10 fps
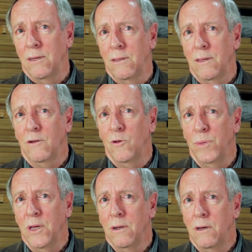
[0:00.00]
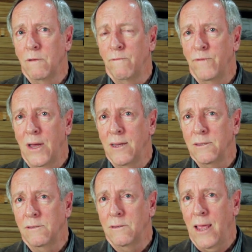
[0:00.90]
there could be a lot of
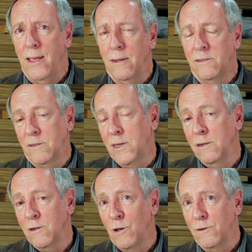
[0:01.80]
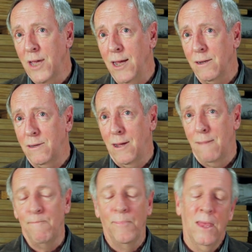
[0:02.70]
skin contact
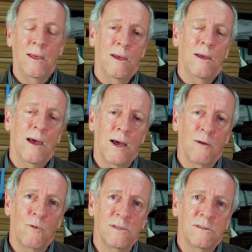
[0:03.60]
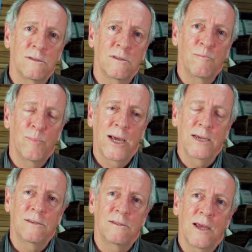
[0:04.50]
once it's in
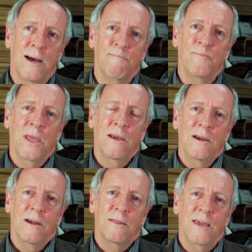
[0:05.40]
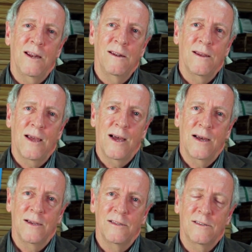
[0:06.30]
place, then
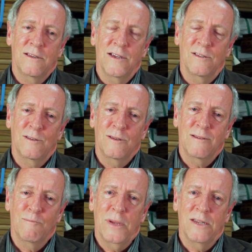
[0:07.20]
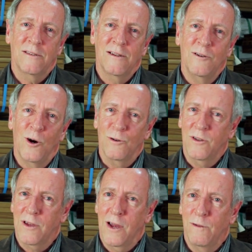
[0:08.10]
it's best not
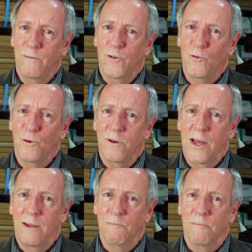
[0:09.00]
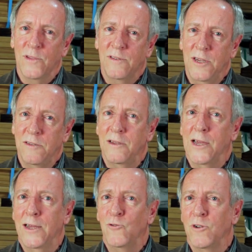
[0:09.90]
to go for
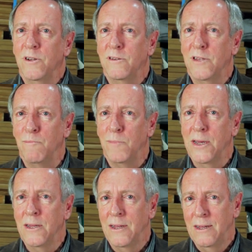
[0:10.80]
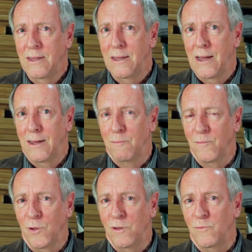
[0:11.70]
CCA treated timber.
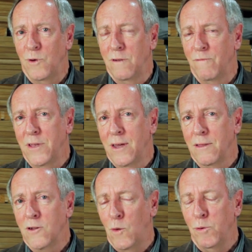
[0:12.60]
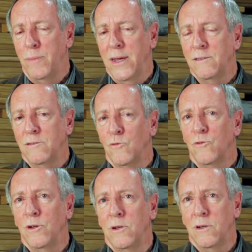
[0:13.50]
Use one of the other copper-based
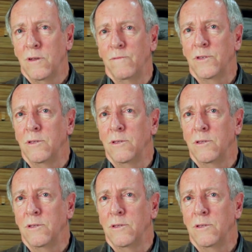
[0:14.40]
alternatives